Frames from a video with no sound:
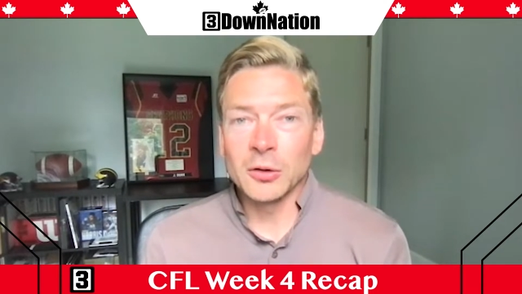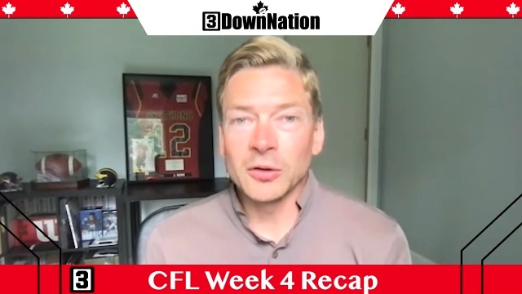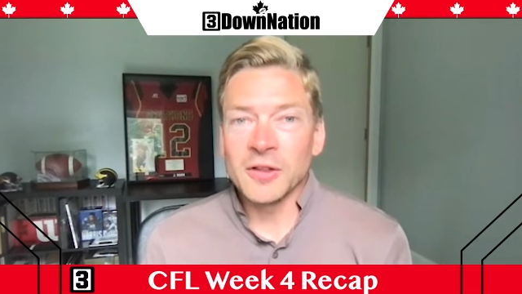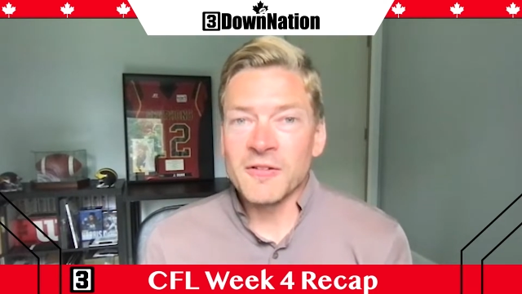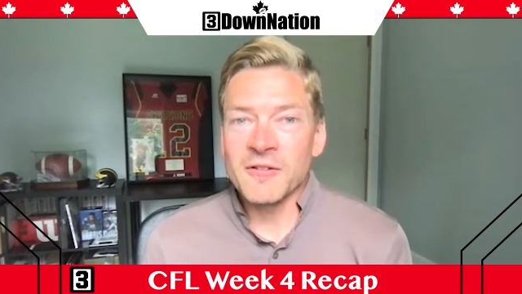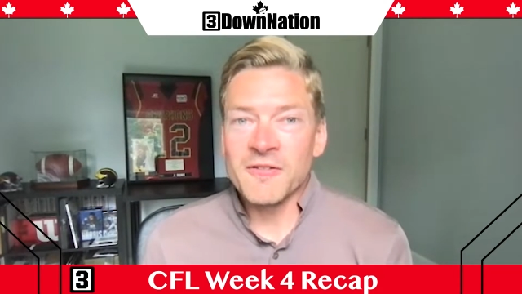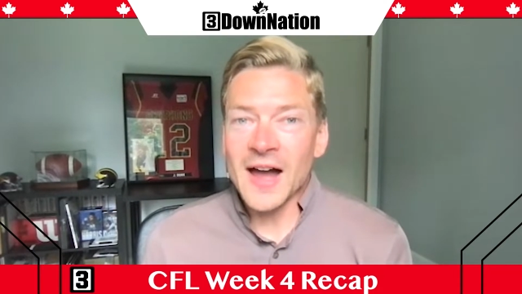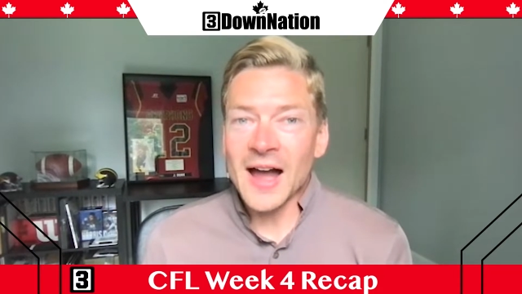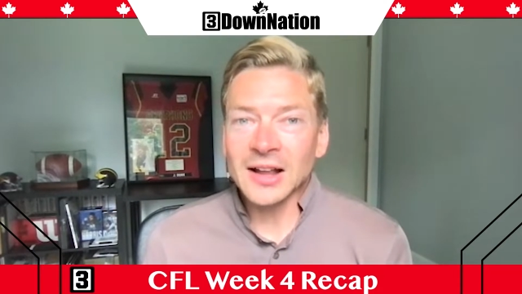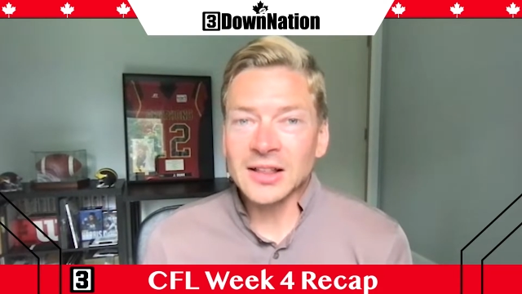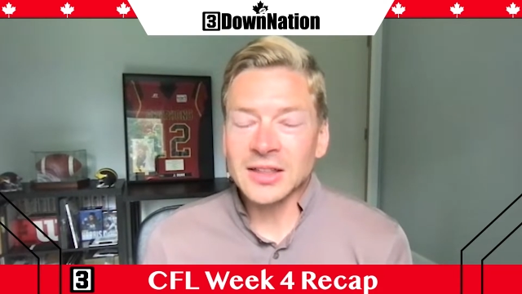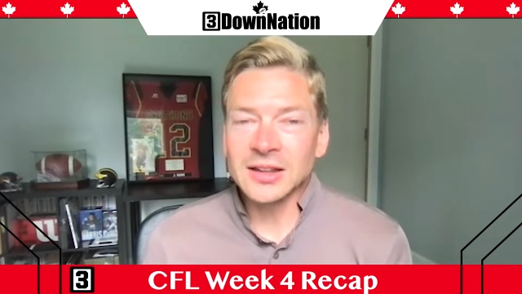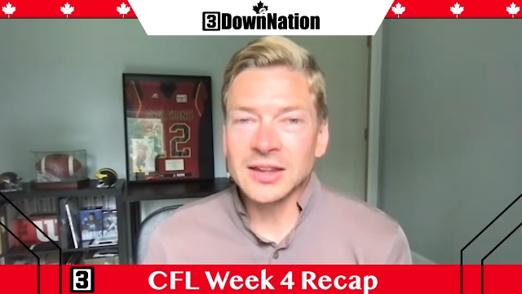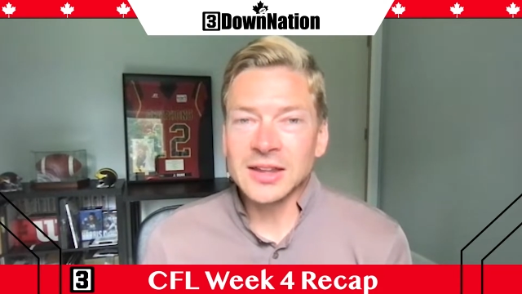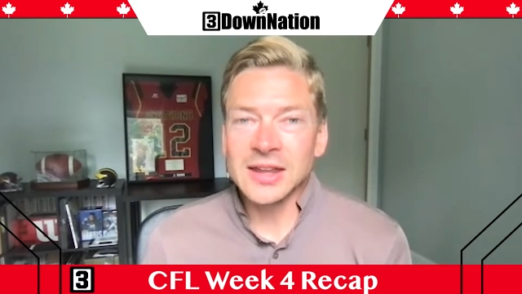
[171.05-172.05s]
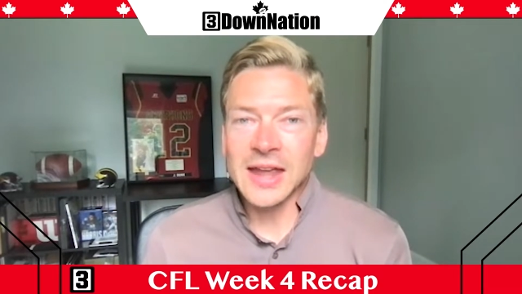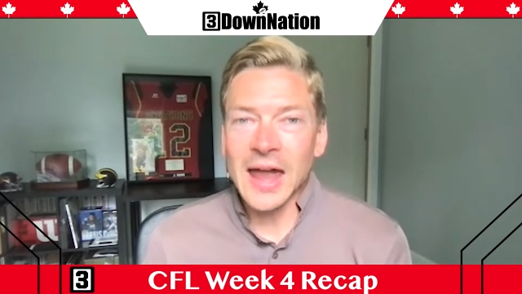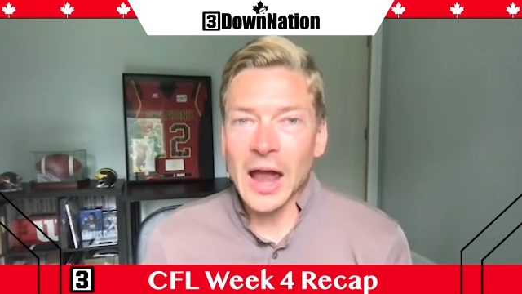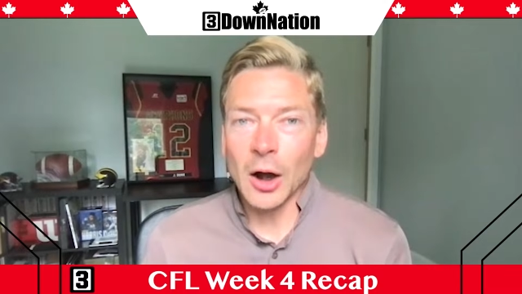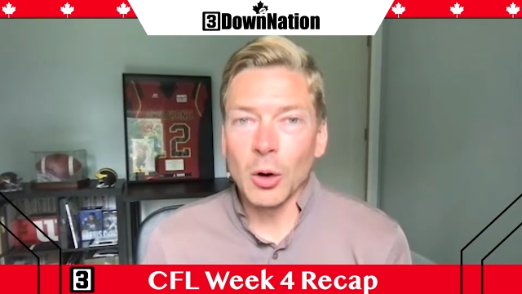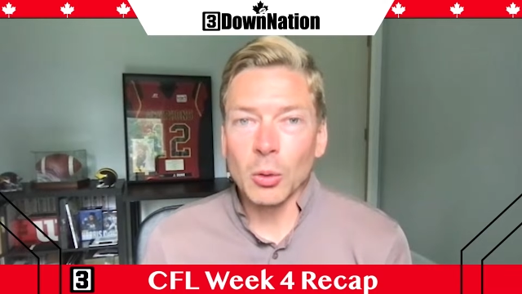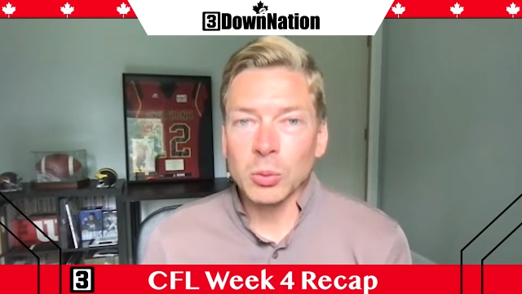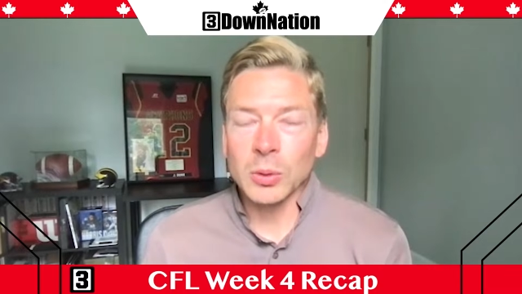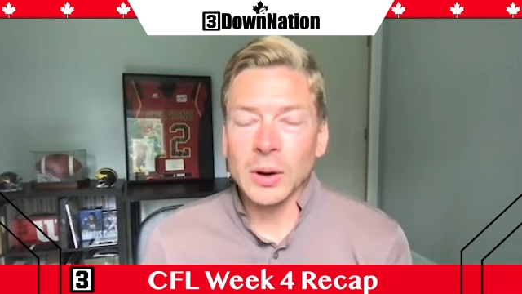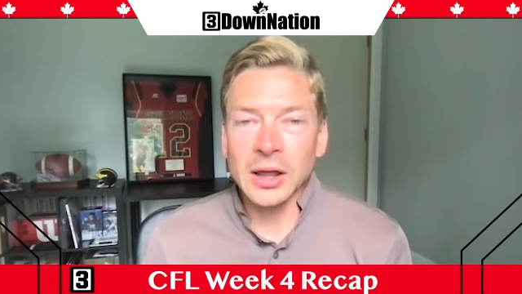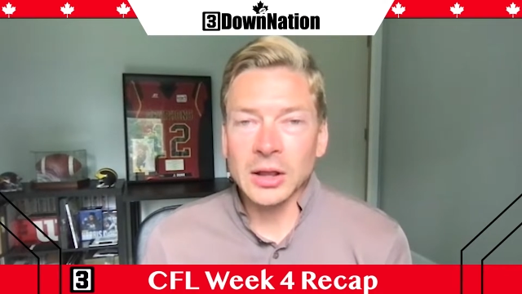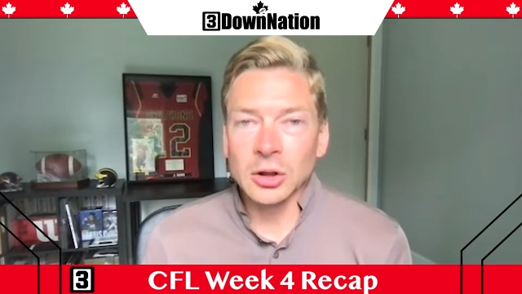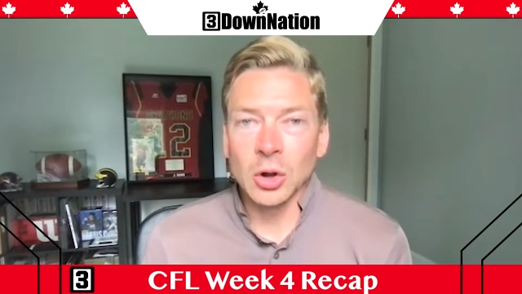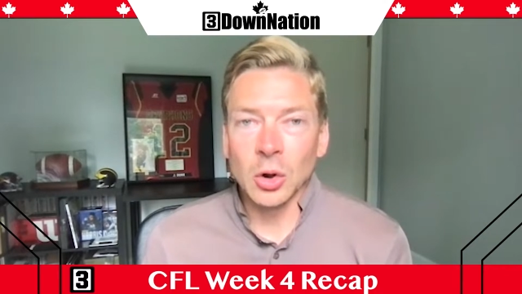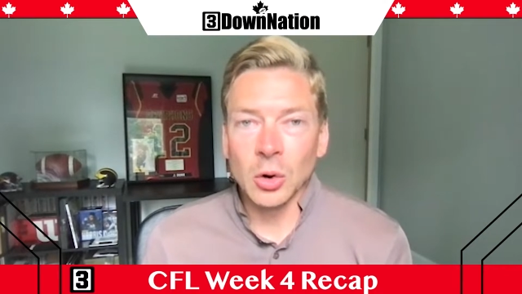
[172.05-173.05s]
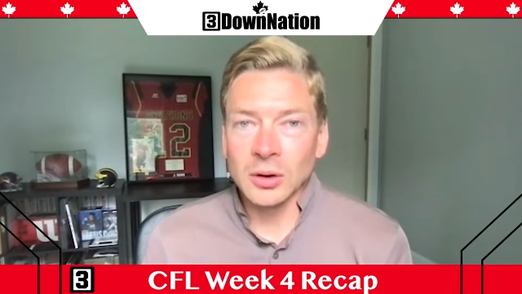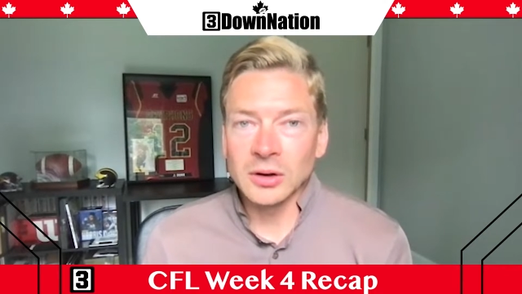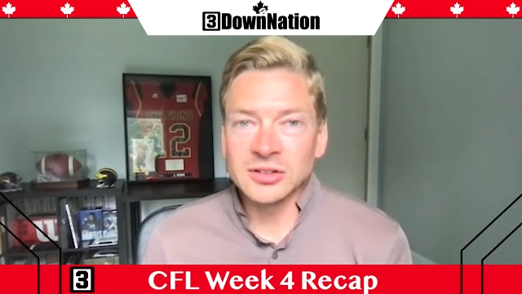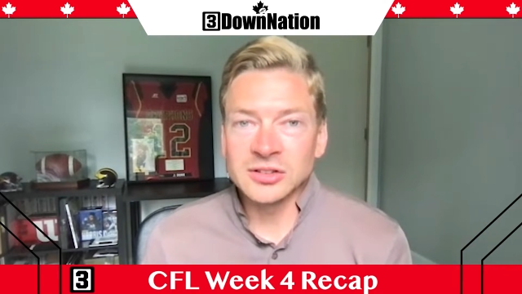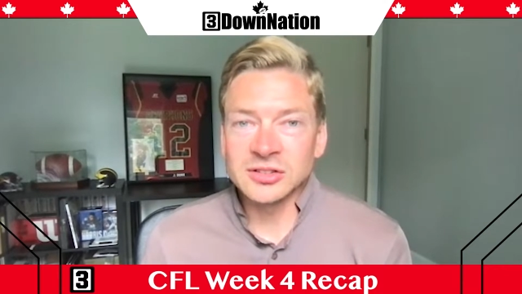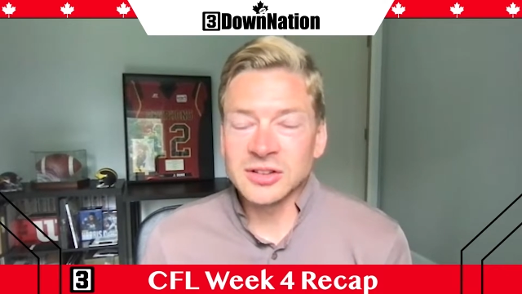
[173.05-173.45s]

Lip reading: And the fact that he outran Lawrence